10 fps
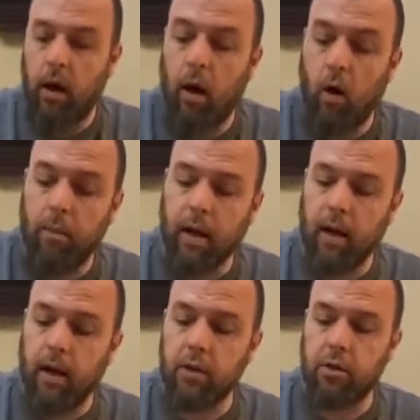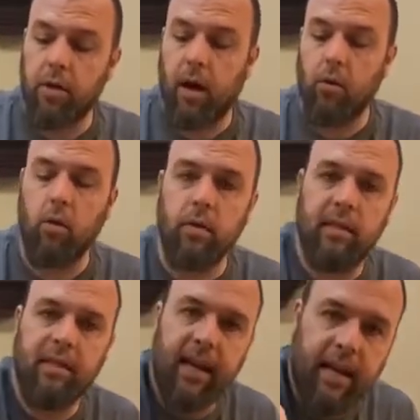Oh my gosh, I rolled
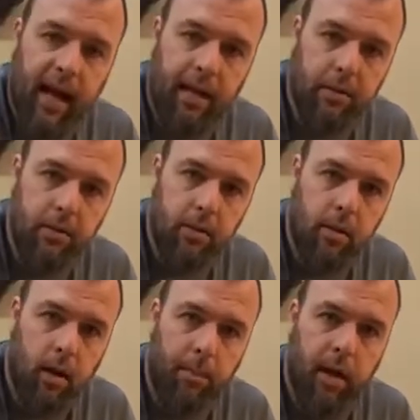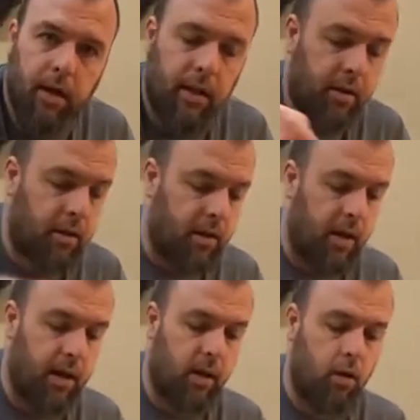snake eyes. Apparently the good
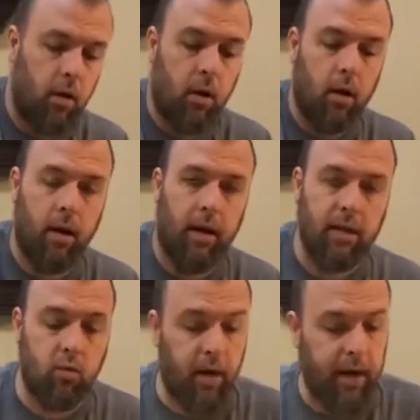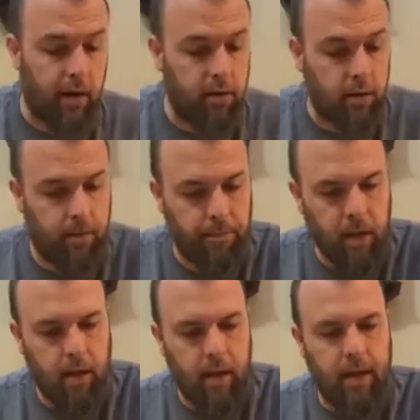luck has run out.
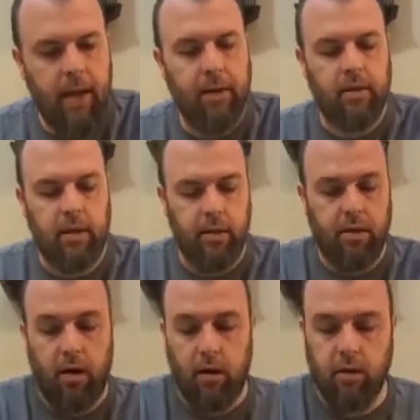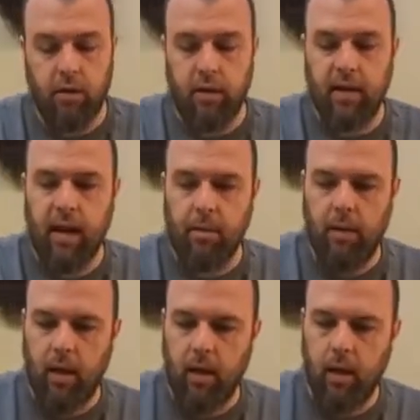And now it's their turn to attack
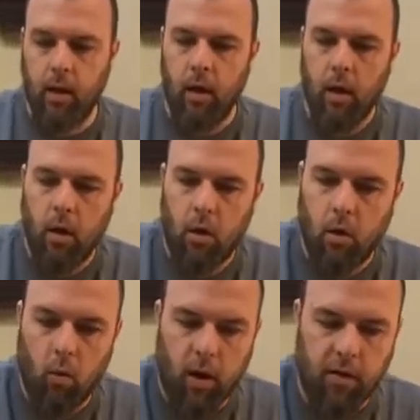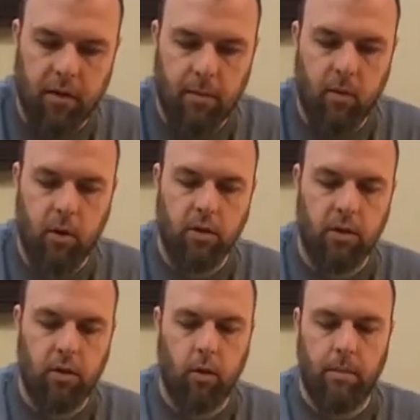me. One of them rolls a
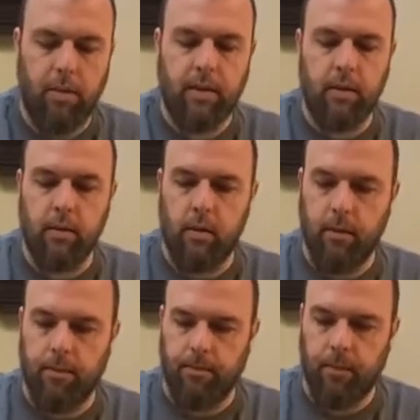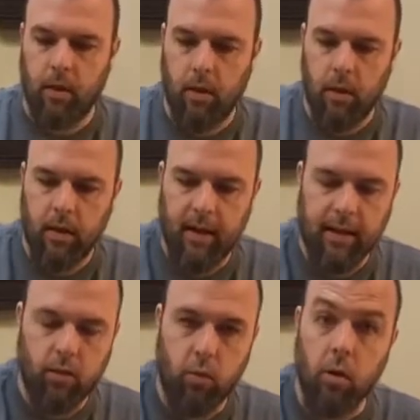2 and misses. The
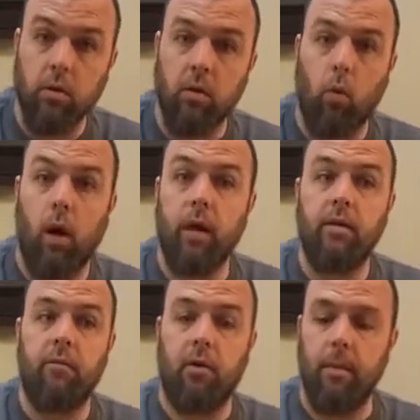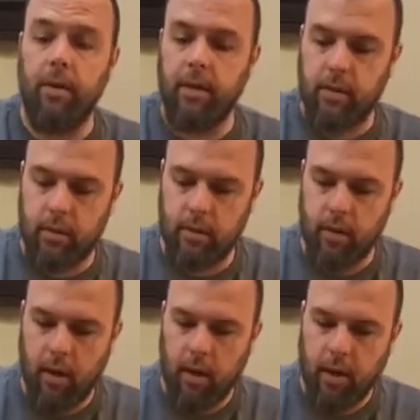next one rolls a 1 for a miss.
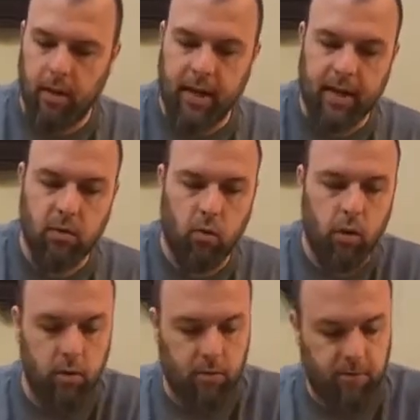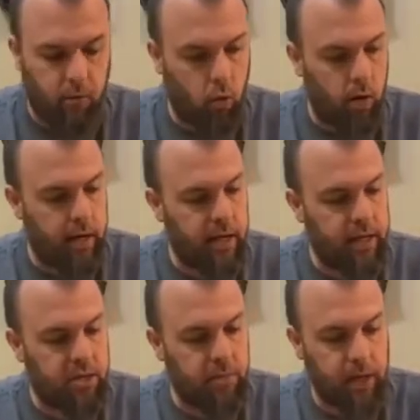The next one rolls a 4 and
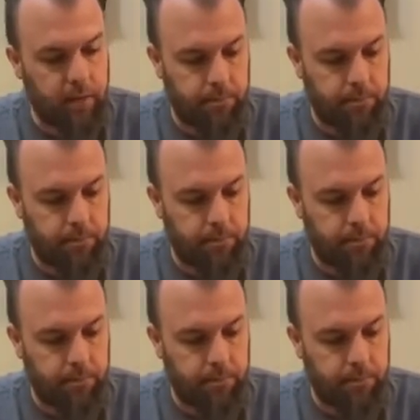hits me.